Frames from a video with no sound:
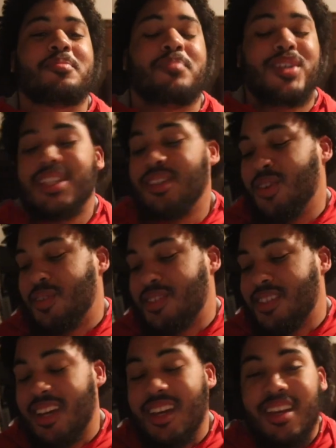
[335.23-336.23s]
But you know
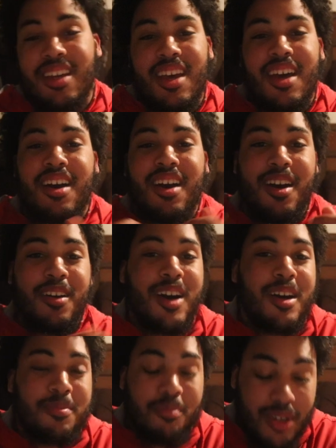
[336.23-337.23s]
what I'm saying?
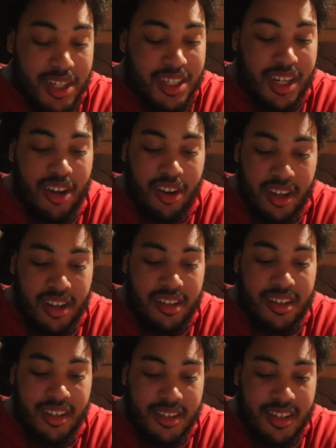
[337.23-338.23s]
I appreciate all
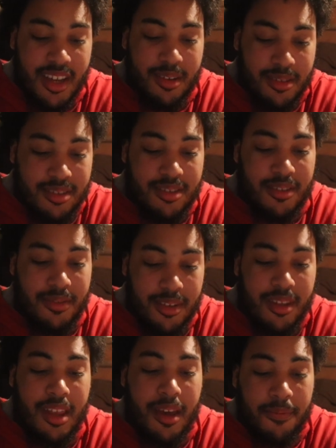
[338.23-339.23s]
y'all niggas
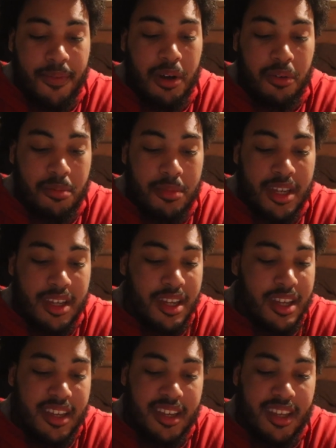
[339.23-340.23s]
that fuck with me,
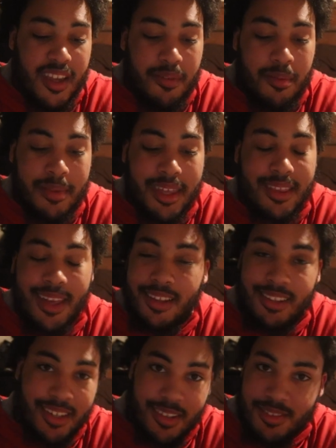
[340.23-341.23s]
giving me
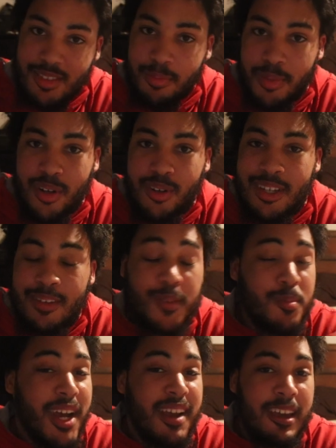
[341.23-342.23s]
that love, support,
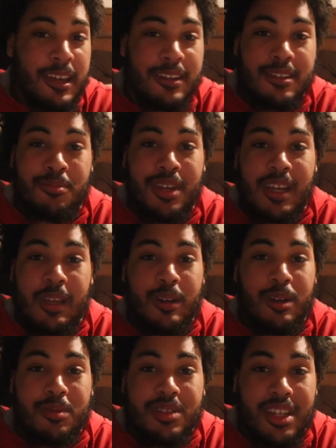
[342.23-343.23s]
even my haters, man, you
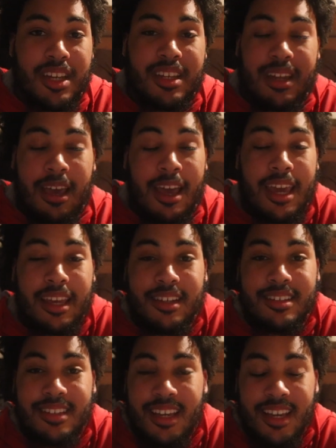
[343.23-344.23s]
know what I'm saying? That
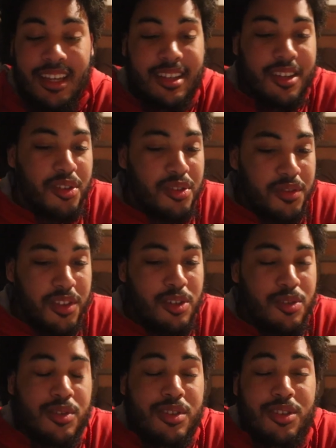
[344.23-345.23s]
haters equals
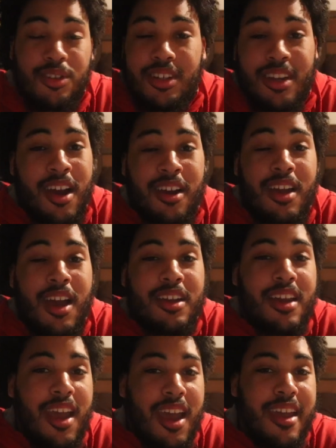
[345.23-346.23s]
views, so y'all
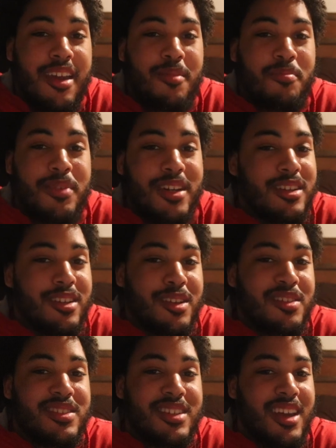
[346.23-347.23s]
can hate, but you
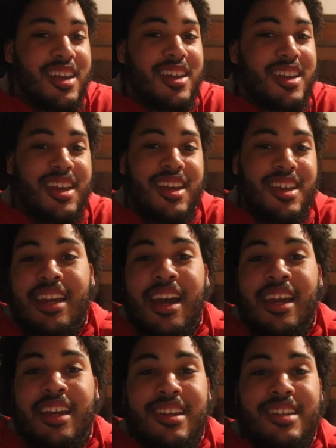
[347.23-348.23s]
know what I'm saying?
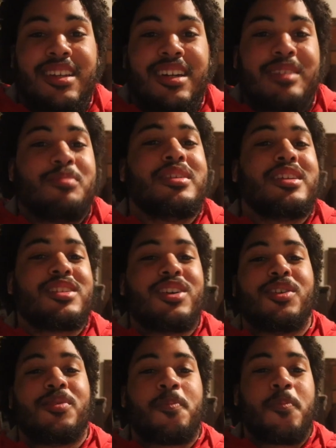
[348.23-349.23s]
Y'all ain't gonna touch me,
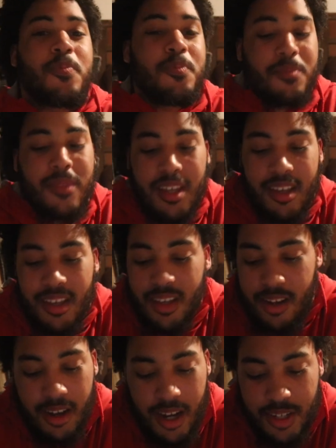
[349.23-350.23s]
so
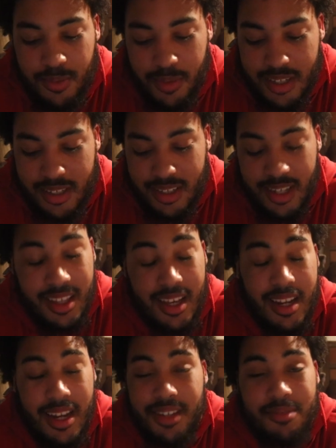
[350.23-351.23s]
I just want to say
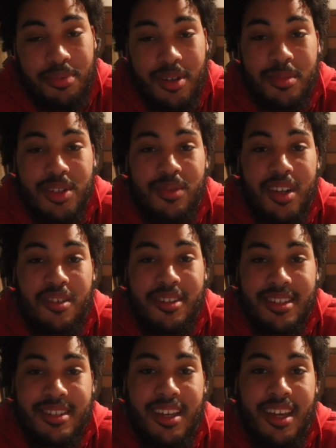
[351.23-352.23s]
that. That's pretty much what I
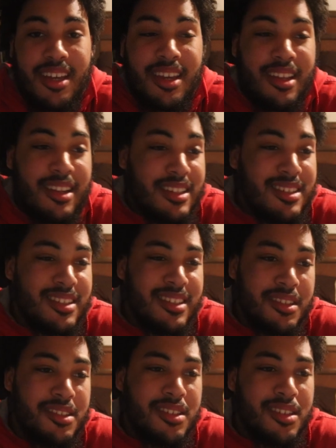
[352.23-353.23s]
want to say, and let's,
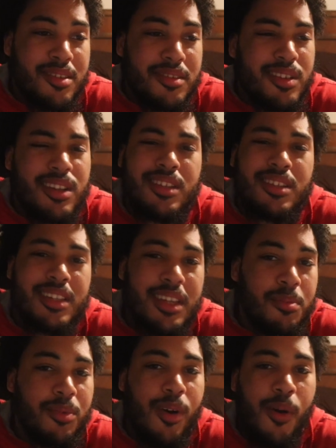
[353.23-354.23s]
you know what I'm saying? Let's
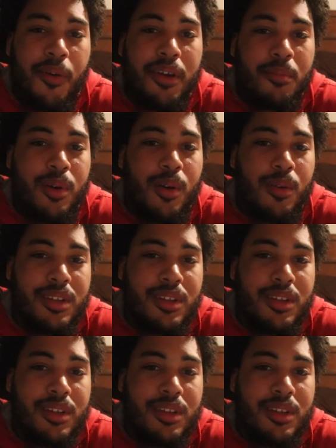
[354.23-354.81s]
keep growing, bro.